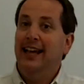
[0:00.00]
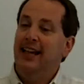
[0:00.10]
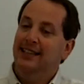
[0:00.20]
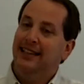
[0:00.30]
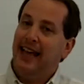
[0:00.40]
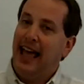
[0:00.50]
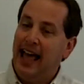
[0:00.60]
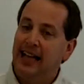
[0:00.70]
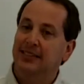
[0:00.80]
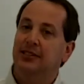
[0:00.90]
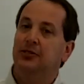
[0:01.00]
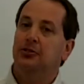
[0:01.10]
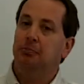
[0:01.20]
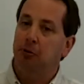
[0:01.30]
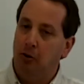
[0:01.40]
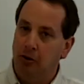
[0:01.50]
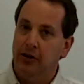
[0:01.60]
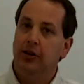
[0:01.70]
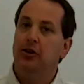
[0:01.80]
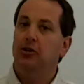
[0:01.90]
is it has to
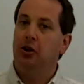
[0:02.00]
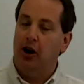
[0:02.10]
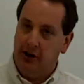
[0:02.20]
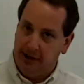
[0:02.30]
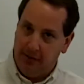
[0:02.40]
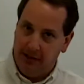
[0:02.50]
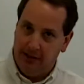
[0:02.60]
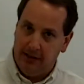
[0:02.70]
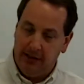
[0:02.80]
support your argument.